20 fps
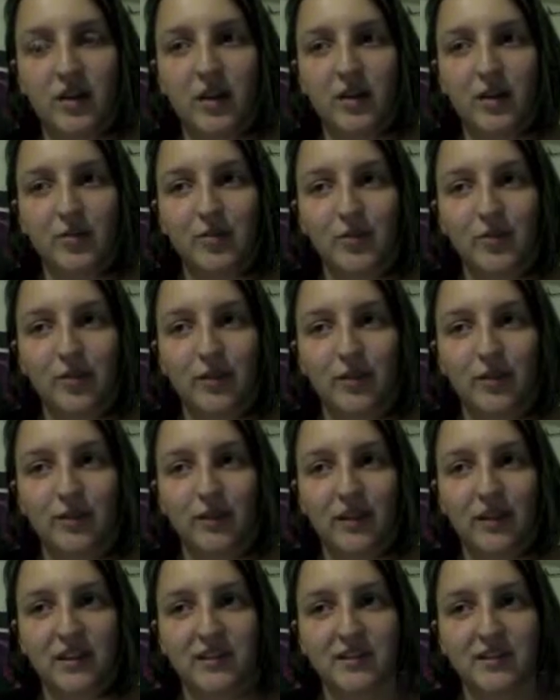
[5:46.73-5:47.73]
I'm sure that if I
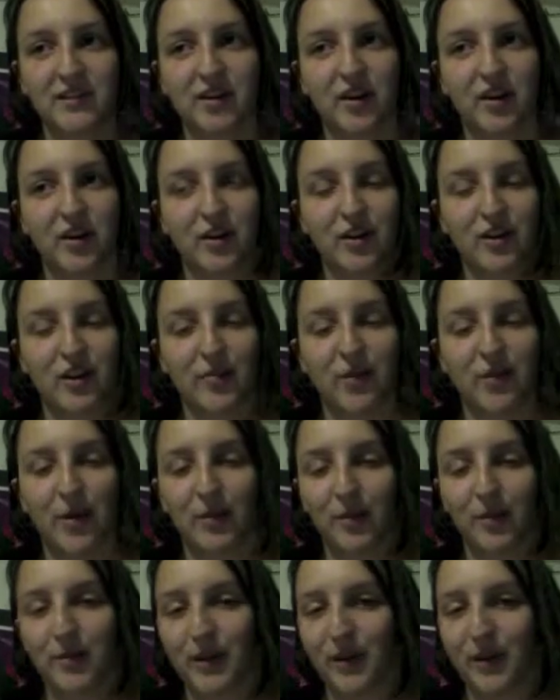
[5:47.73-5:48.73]
listened harder, I
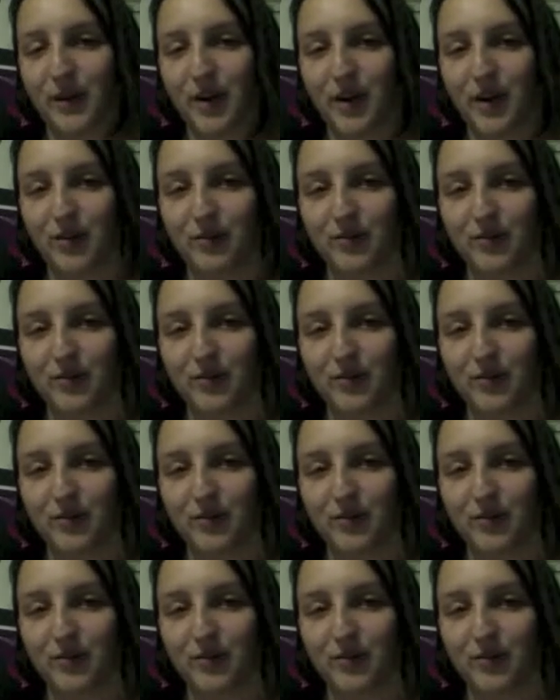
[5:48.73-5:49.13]
probably could have,